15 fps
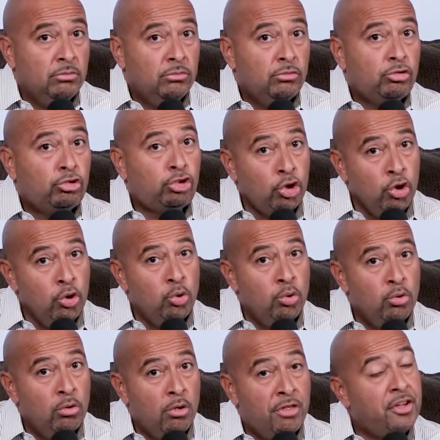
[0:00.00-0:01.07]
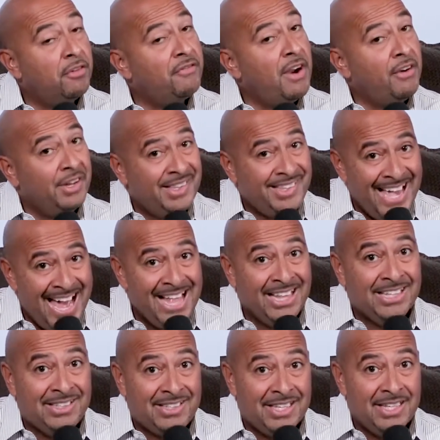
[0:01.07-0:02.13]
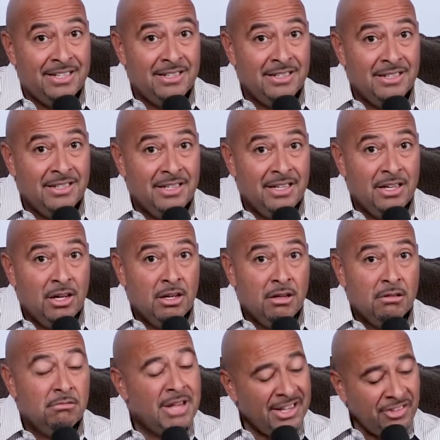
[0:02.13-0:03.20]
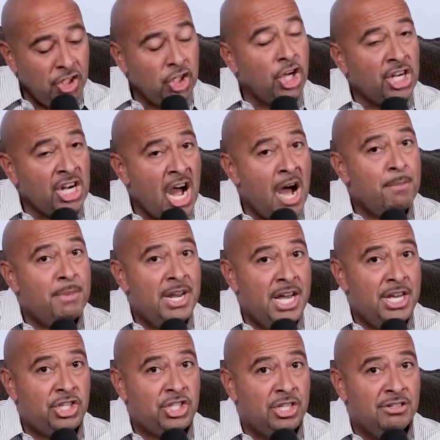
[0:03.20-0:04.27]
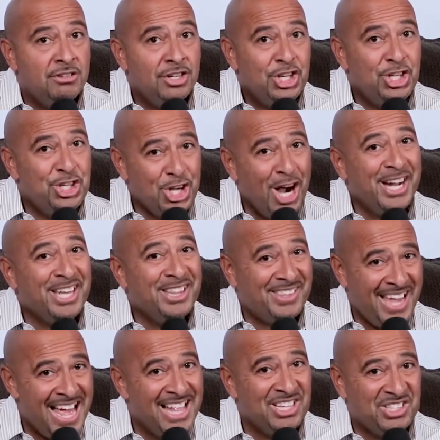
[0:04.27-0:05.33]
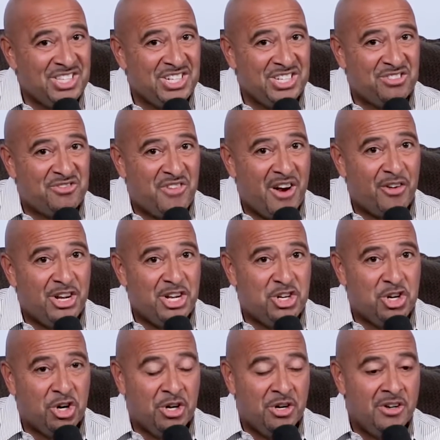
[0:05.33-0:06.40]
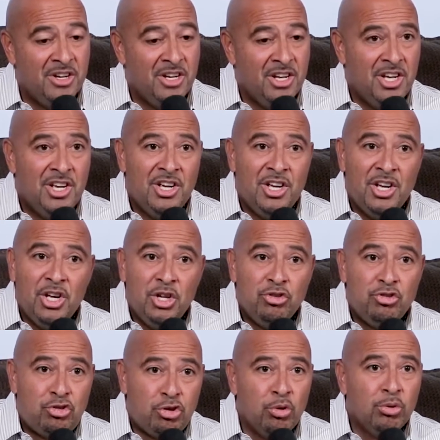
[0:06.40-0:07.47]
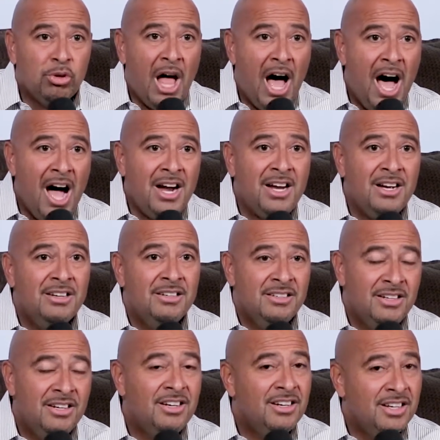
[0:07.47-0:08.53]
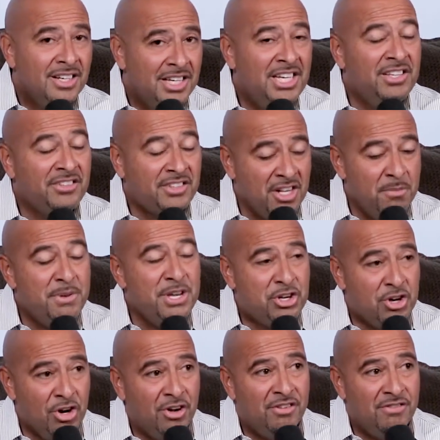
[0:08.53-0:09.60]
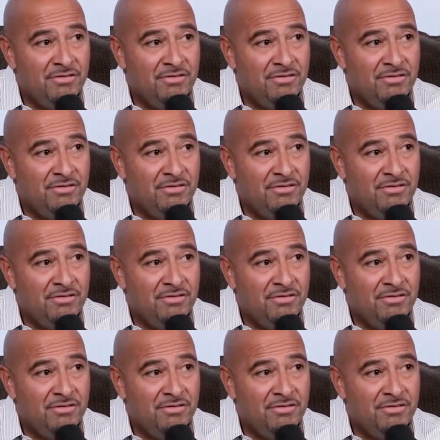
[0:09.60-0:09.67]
Two, they're very talented. That's a good combination. Young and talented is very good. Drew Lock, he's going to be good.